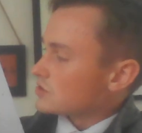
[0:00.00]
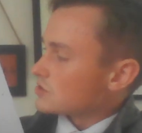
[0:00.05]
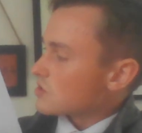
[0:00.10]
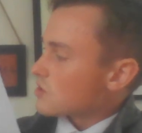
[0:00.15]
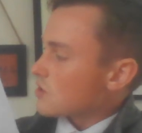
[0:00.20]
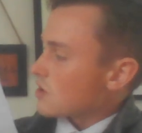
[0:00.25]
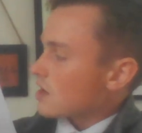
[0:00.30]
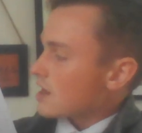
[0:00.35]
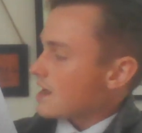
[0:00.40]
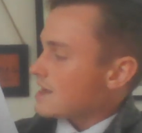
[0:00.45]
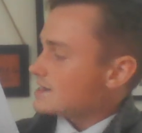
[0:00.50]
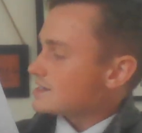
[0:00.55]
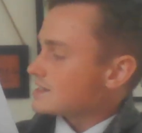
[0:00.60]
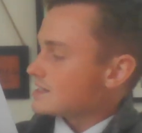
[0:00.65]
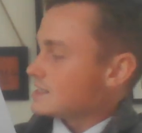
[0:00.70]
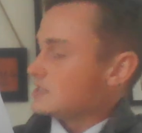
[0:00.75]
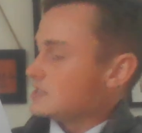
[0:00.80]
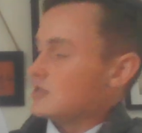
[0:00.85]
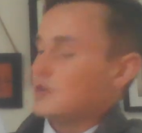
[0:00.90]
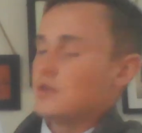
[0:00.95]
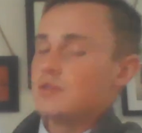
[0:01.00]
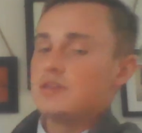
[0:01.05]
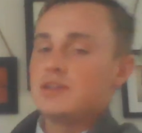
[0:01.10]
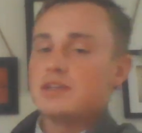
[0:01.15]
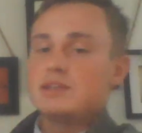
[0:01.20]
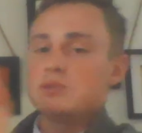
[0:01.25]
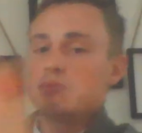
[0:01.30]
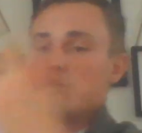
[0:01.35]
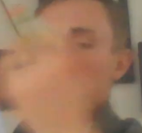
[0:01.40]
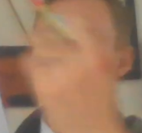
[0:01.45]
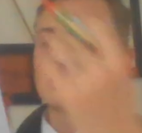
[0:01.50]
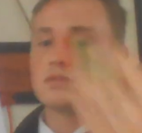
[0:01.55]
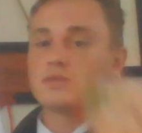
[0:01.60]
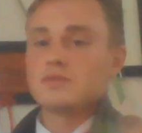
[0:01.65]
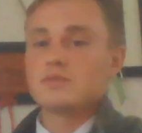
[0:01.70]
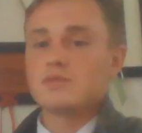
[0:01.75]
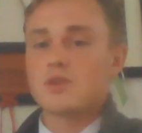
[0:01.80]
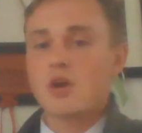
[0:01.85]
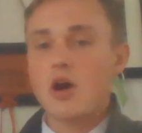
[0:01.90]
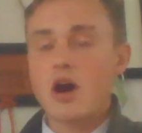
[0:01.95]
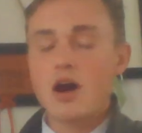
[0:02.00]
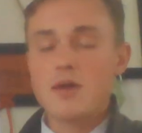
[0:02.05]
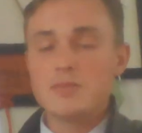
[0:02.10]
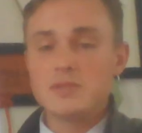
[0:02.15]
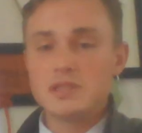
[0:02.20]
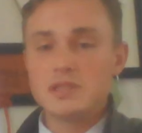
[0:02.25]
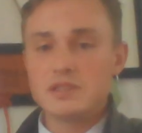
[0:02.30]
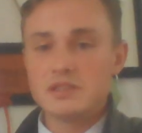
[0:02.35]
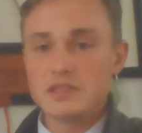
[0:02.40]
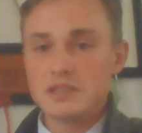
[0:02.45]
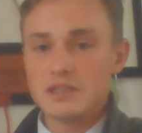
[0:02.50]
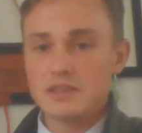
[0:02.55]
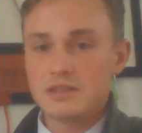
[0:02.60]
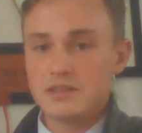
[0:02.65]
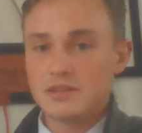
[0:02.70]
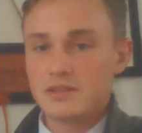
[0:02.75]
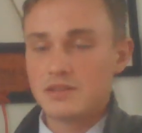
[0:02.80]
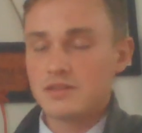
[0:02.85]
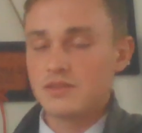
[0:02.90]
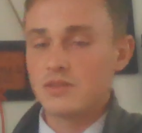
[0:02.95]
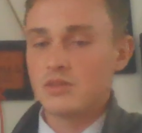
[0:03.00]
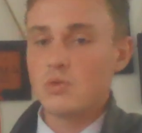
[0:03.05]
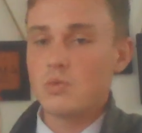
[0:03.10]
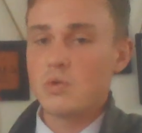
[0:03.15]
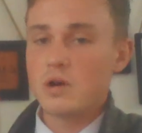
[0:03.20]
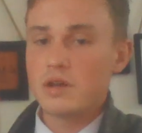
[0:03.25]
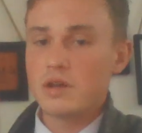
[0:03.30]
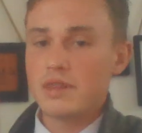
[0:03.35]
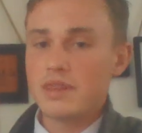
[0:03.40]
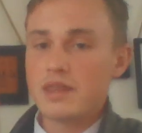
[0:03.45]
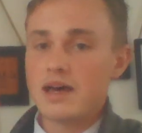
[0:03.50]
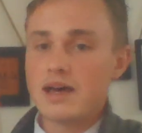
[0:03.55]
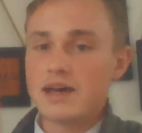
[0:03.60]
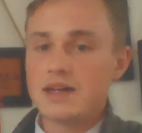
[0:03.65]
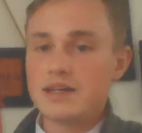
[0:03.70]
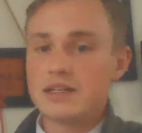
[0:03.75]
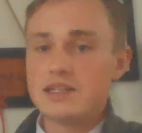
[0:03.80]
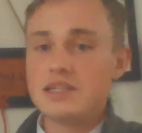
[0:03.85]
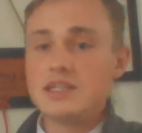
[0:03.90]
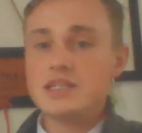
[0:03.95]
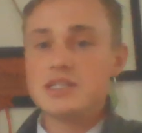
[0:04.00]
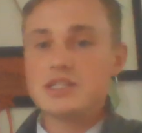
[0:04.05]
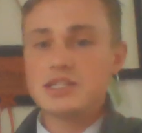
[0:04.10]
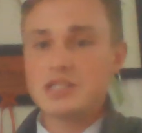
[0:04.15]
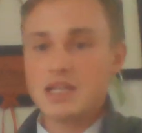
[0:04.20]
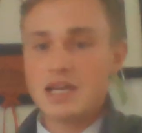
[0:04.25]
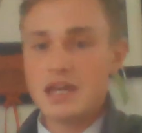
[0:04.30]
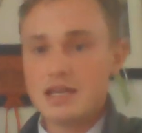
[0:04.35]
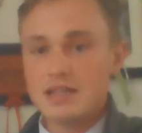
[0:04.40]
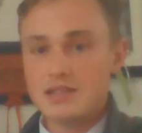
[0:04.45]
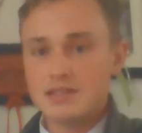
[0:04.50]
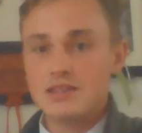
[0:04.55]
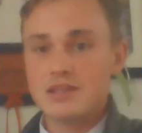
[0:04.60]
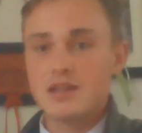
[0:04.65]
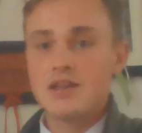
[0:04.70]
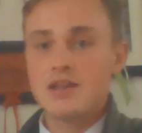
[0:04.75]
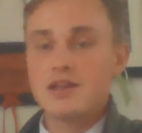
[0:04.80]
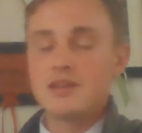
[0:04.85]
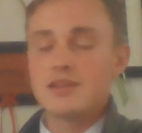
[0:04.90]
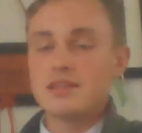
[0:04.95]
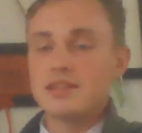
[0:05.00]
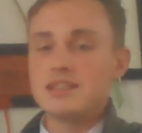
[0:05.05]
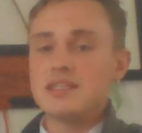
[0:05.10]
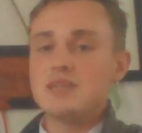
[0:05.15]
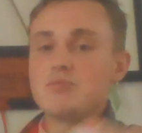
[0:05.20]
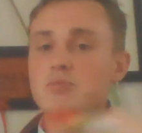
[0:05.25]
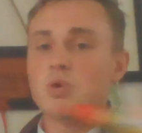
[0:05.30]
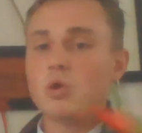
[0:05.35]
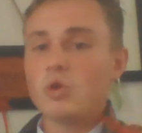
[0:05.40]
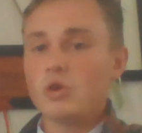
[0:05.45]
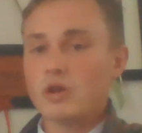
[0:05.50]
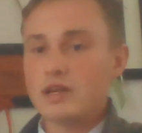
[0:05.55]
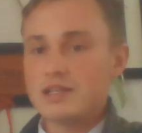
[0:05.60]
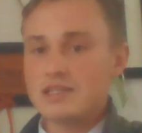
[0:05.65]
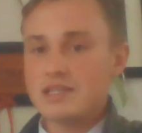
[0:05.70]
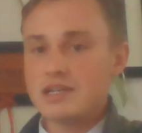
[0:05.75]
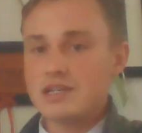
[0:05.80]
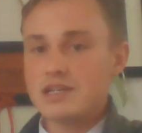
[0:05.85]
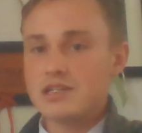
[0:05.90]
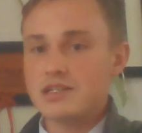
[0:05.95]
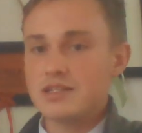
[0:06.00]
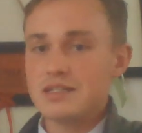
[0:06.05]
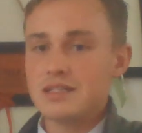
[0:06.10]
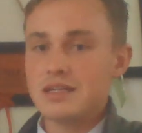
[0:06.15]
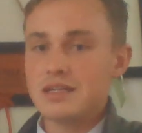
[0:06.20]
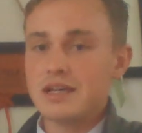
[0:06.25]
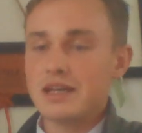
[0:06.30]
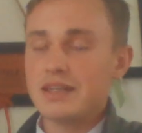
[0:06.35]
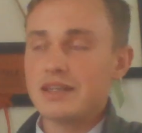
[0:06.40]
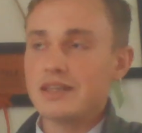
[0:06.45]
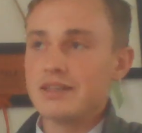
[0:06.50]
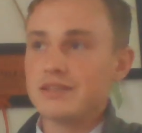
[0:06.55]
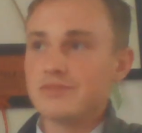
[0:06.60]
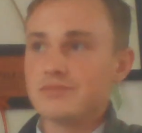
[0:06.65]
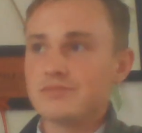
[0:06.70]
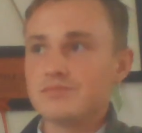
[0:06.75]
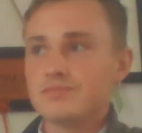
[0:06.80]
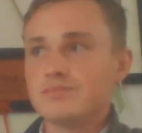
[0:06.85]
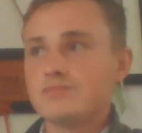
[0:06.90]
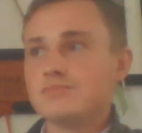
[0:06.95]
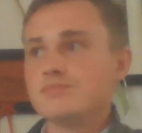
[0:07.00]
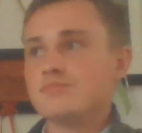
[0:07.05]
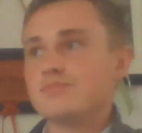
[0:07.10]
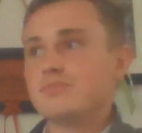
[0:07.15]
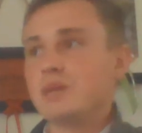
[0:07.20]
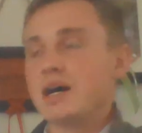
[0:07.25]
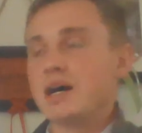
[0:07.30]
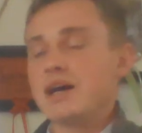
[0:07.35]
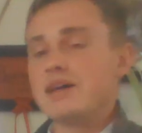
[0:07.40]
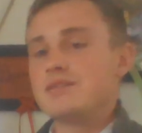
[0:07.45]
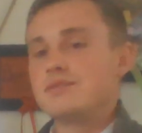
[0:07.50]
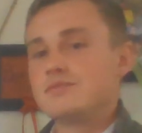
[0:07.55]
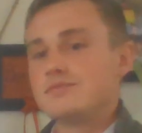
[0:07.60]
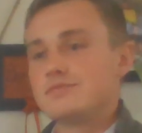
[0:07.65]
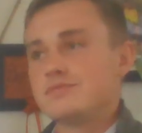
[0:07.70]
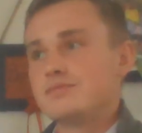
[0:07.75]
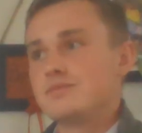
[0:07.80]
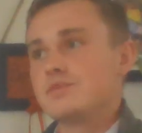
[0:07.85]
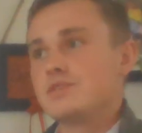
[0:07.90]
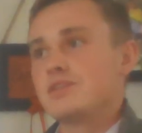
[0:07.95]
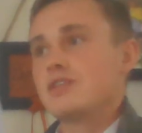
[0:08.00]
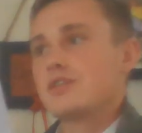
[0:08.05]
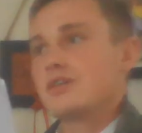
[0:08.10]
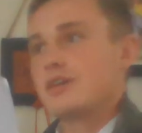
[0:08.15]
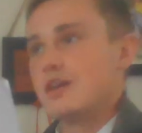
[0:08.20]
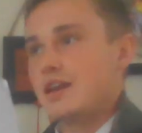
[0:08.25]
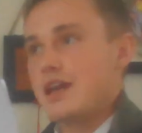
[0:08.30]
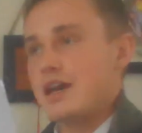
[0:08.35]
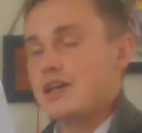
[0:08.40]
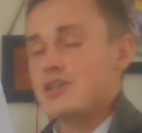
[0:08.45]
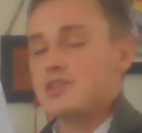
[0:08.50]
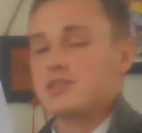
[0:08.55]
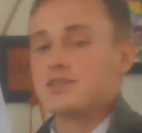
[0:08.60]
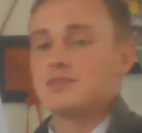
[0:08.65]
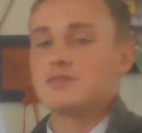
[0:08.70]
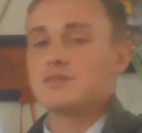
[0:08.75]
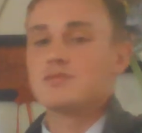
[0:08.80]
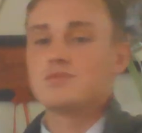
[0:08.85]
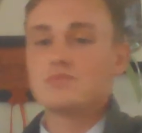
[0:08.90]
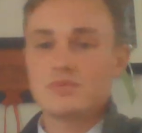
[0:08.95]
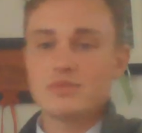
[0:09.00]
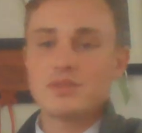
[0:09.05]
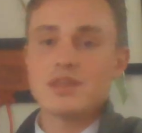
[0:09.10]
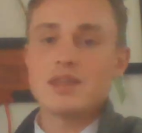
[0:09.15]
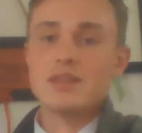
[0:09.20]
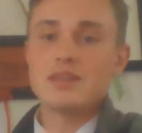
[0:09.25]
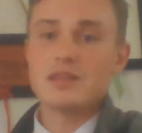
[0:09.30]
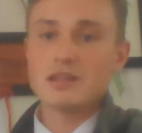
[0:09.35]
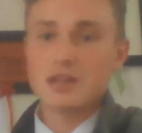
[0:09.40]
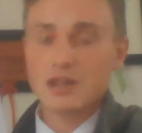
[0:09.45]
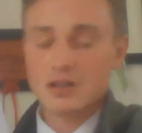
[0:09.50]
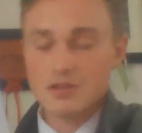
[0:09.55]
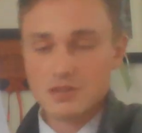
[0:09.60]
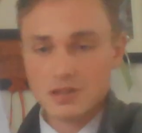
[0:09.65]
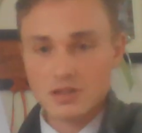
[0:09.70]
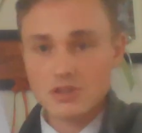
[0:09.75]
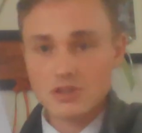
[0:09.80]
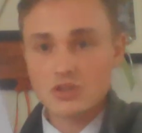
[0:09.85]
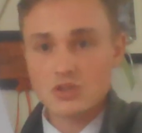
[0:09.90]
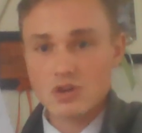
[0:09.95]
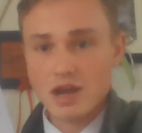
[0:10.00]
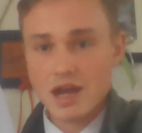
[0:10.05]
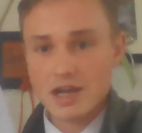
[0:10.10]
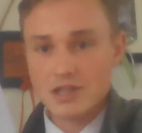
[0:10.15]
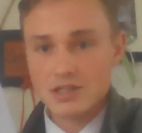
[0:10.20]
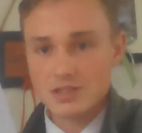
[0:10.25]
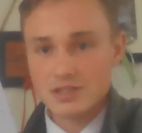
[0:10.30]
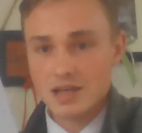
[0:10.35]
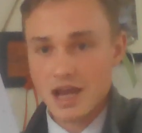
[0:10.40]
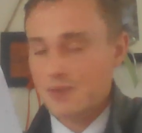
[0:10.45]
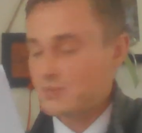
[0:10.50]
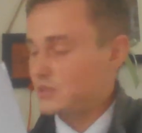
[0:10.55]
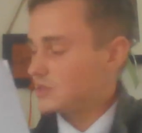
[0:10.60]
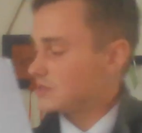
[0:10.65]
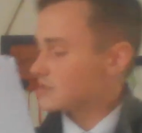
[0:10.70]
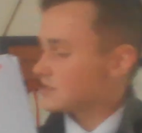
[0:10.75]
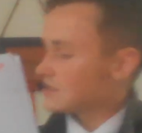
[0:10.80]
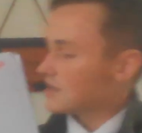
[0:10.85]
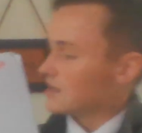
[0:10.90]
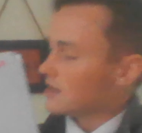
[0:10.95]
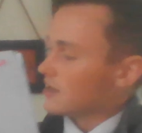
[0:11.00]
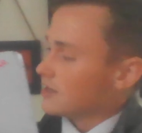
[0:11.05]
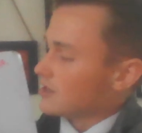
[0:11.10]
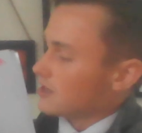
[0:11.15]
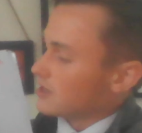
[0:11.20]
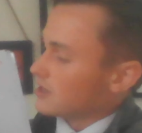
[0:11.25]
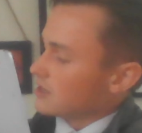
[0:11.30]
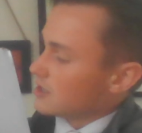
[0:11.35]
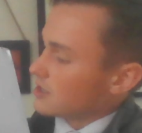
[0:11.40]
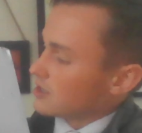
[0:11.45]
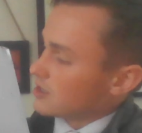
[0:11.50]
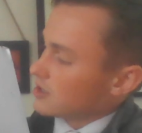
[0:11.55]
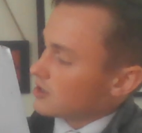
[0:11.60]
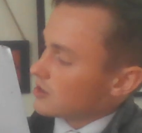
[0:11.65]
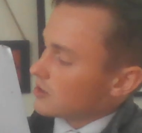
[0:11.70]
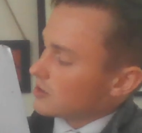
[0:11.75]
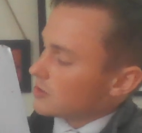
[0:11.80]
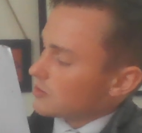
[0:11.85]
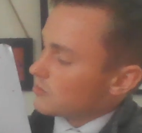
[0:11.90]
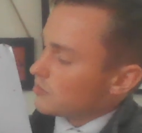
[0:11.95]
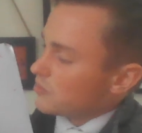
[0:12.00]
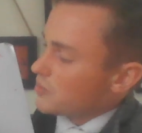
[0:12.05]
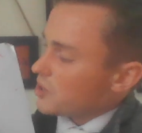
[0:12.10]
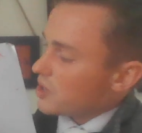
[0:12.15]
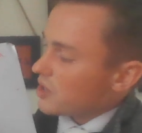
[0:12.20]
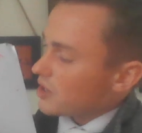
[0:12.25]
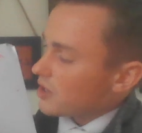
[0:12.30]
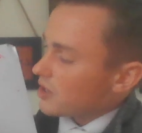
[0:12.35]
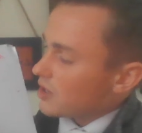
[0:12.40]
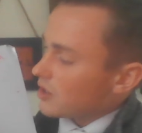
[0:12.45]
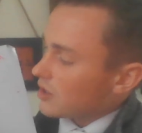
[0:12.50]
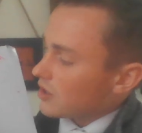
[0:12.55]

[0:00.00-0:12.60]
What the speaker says: So our SA node is most commonly the one that initiates the depolarization, and then by connection, then the contraction happens. But